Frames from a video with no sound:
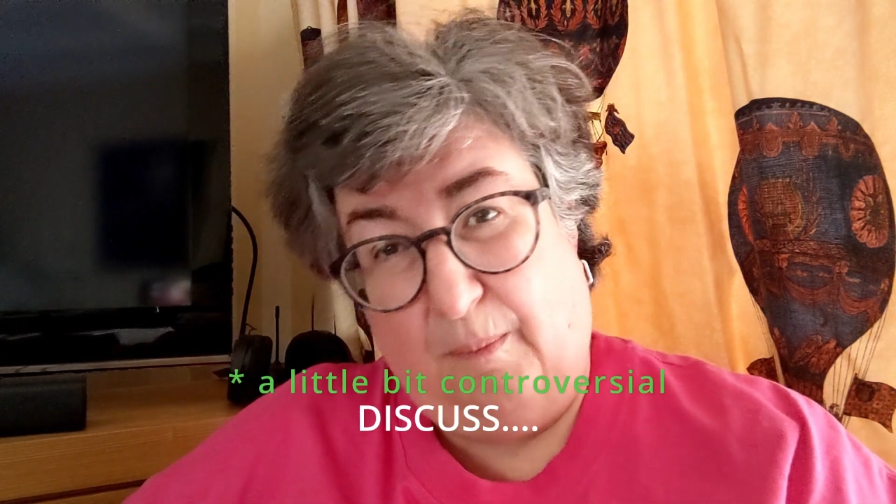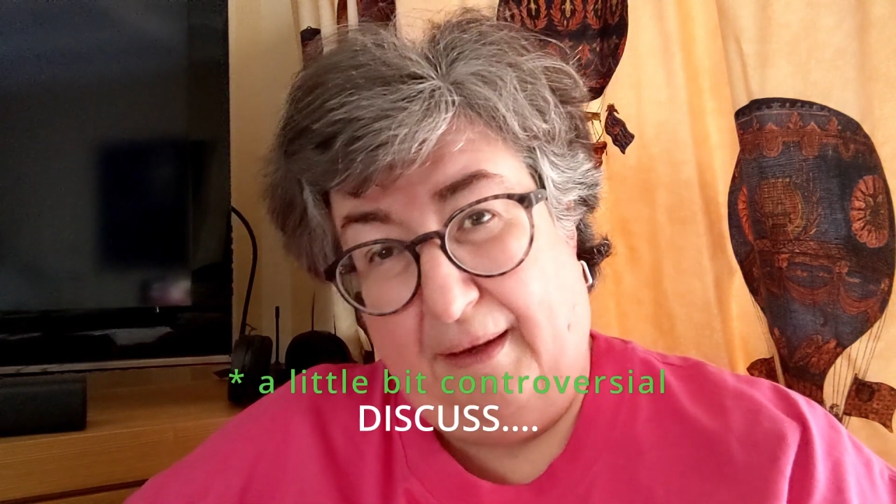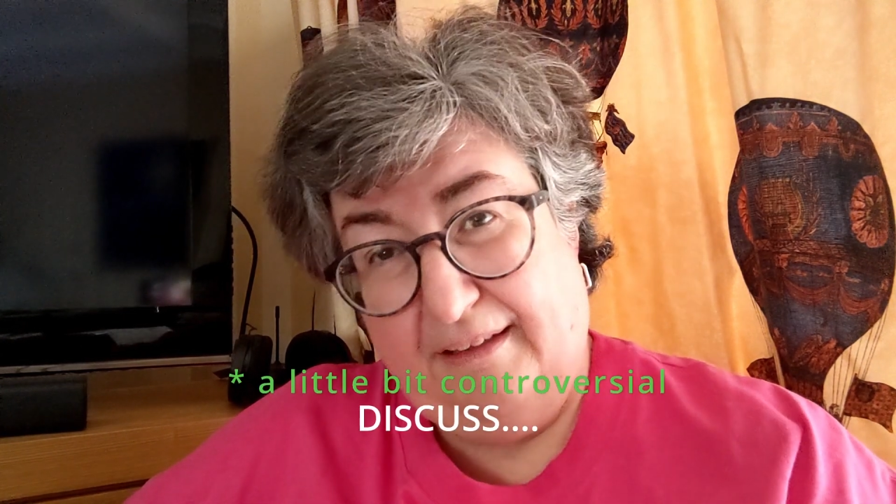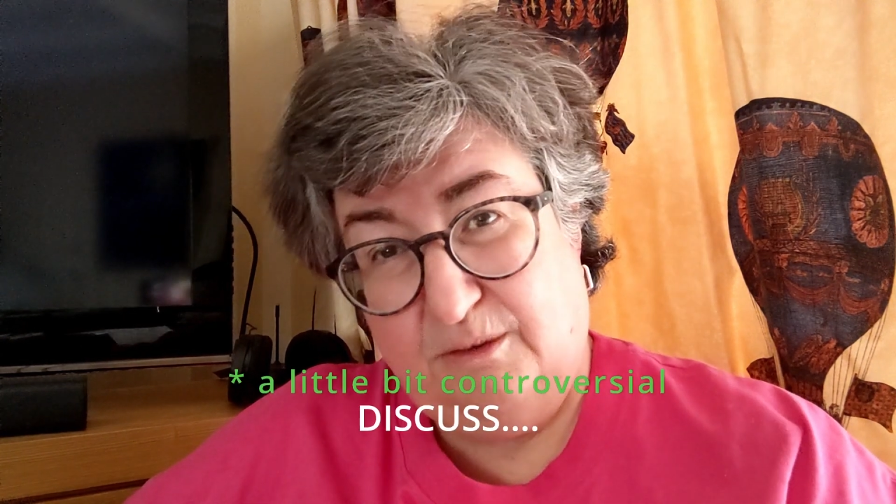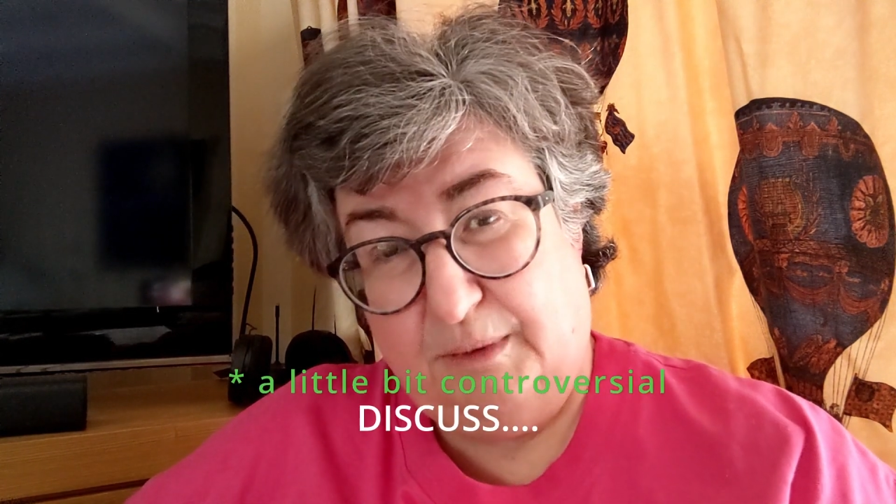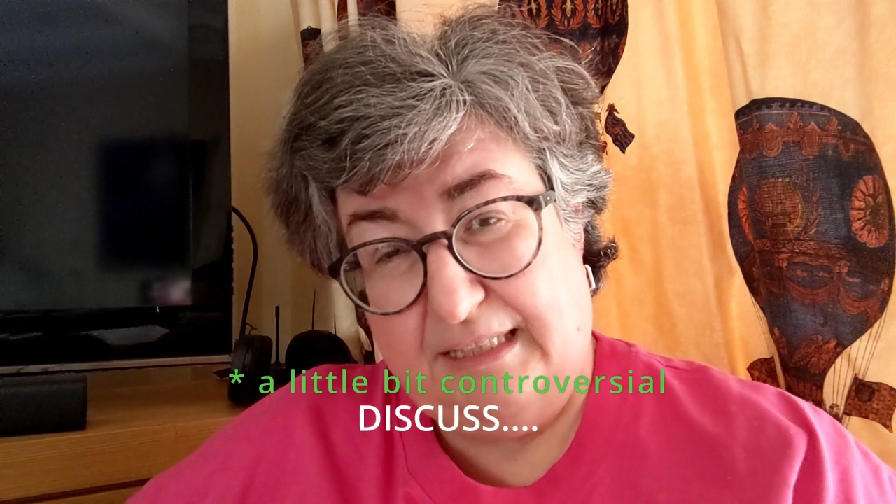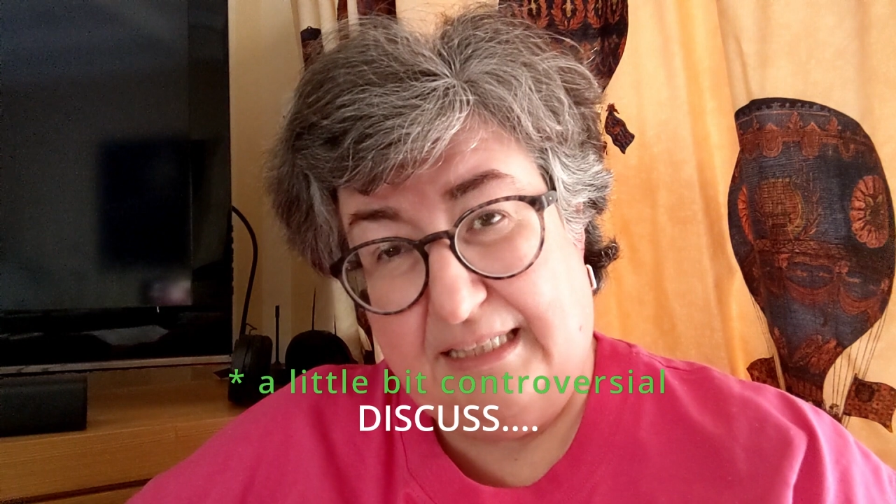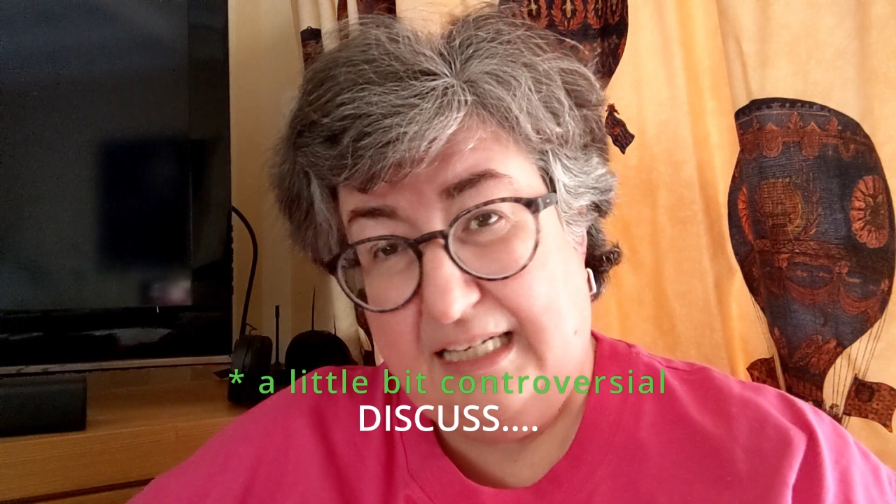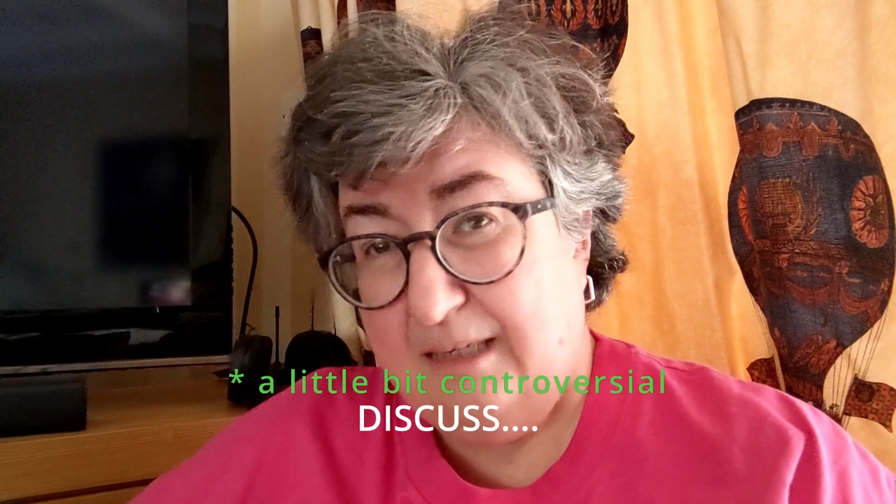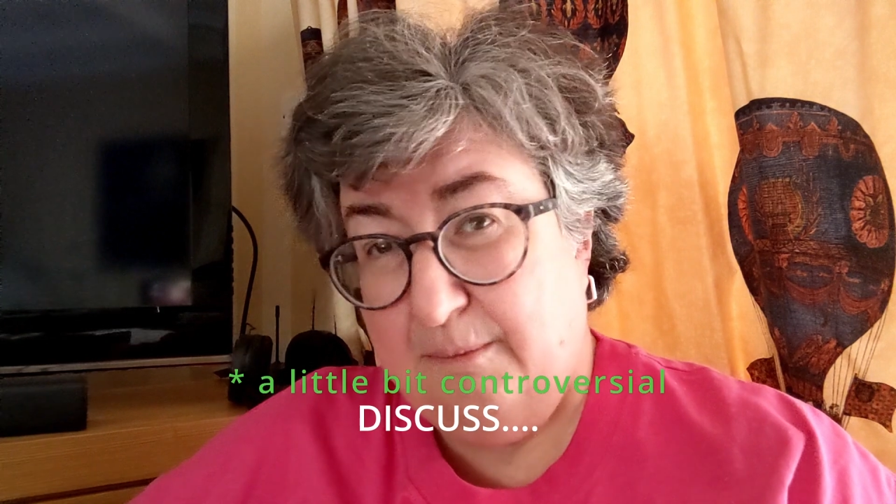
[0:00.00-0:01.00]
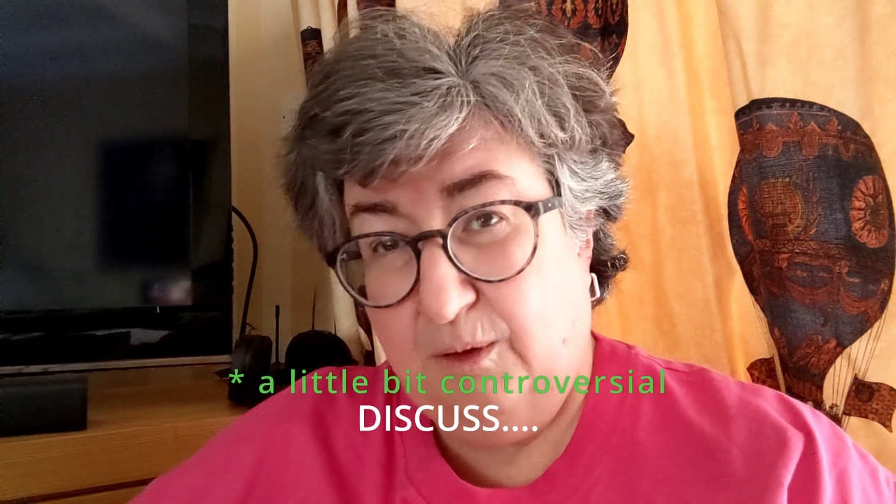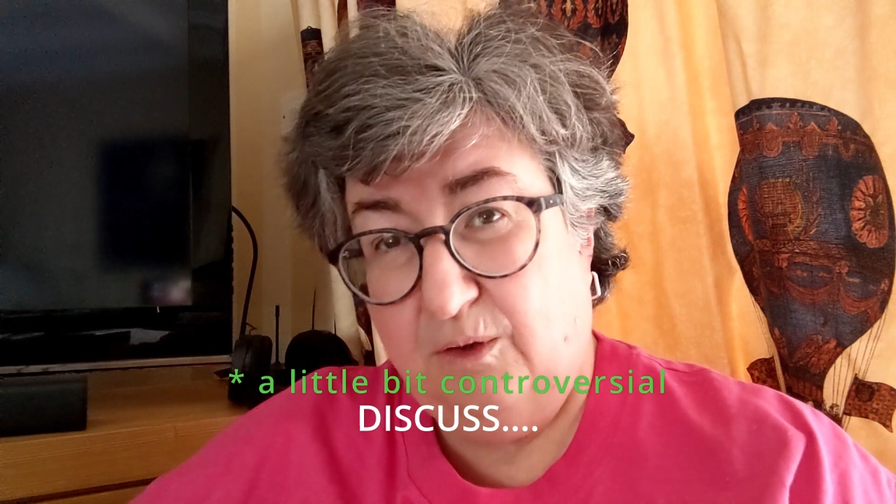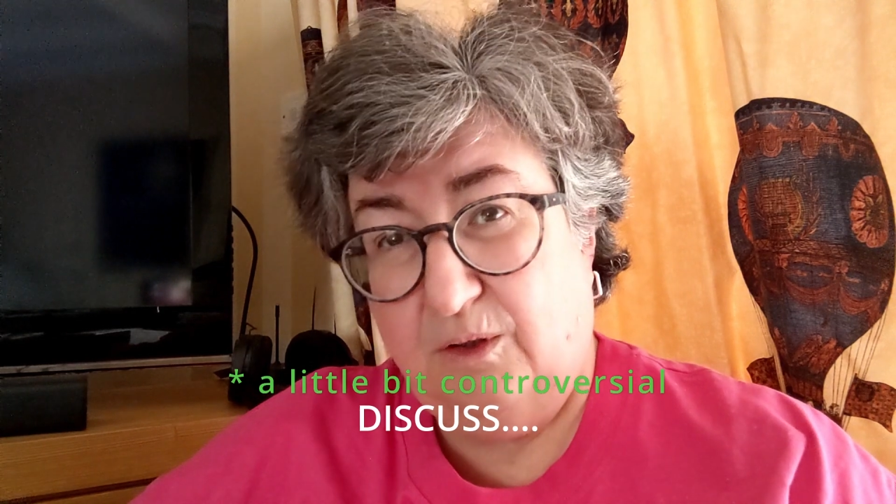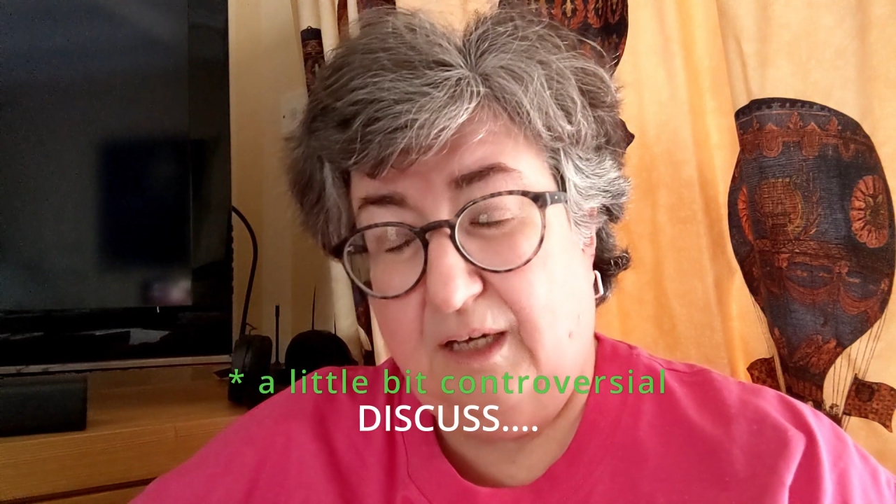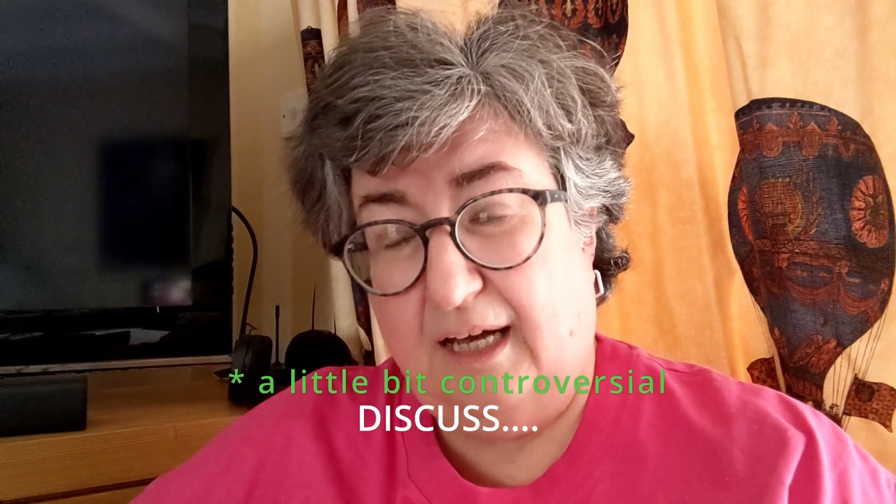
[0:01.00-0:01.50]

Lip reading: about when it's an ebook